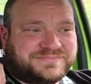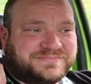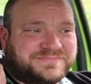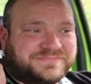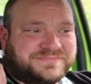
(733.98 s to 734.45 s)

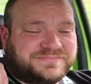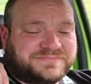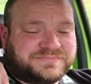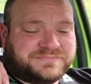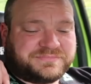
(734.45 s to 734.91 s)

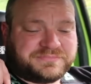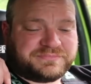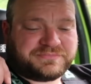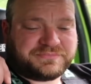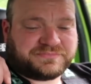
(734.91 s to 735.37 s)

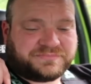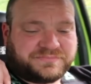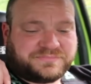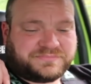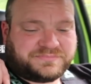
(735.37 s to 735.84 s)

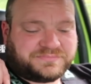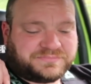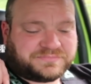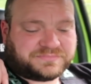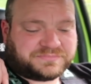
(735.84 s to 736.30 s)

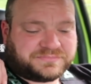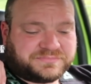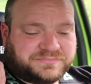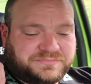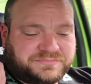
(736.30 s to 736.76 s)

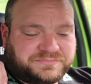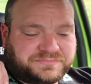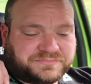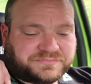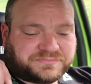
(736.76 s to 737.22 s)

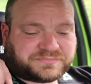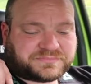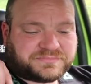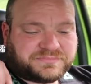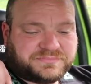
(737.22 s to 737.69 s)

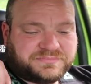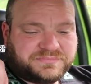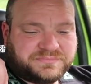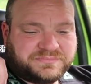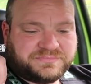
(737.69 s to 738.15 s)
(not speaking)